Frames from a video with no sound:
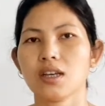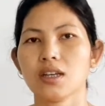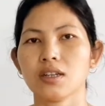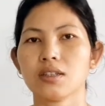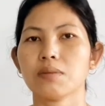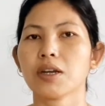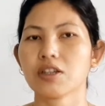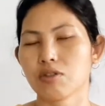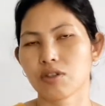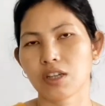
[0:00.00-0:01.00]
the
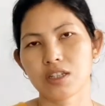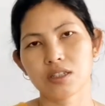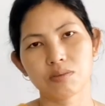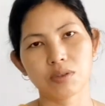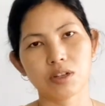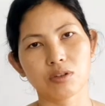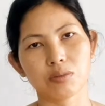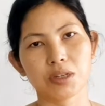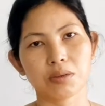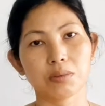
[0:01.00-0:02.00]
microorganism will
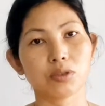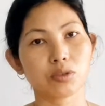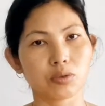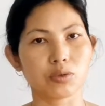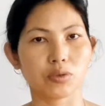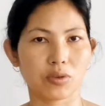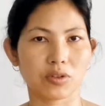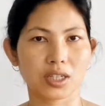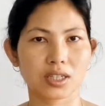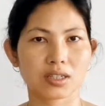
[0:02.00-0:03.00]
not be able to grow
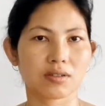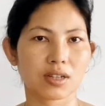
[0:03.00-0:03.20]
on it.